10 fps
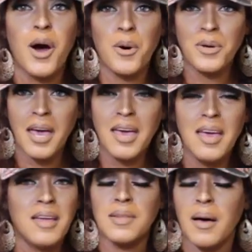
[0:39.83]

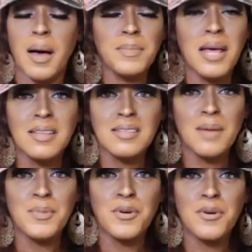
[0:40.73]
Okay, now I'm not the
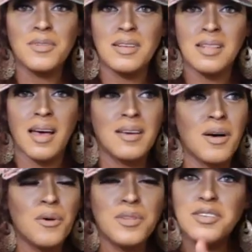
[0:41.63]
type of girl that's
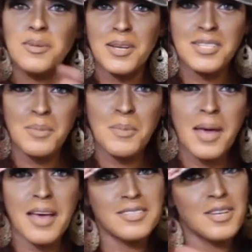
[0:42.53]
like, oh, these are my summer
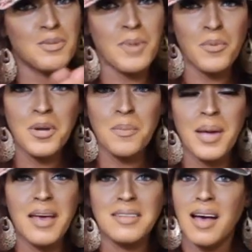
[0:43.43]
bags, these are my winter
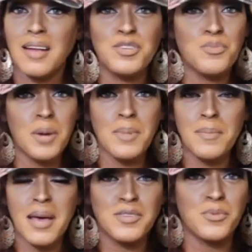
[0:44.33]
bags, I just wear my
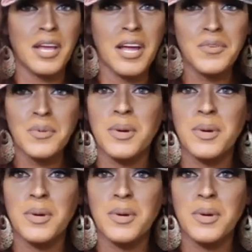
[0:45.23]
bags whenever.